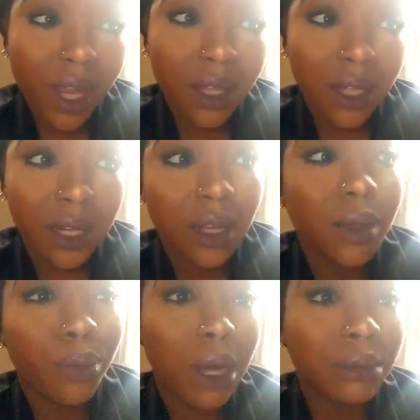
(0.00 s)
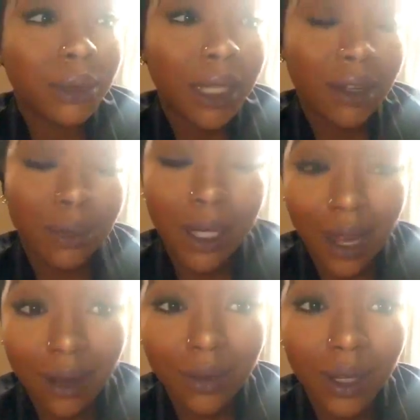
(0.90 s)
And then another problem that I've been
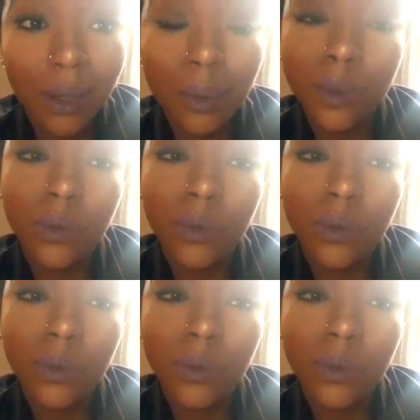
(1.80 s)
having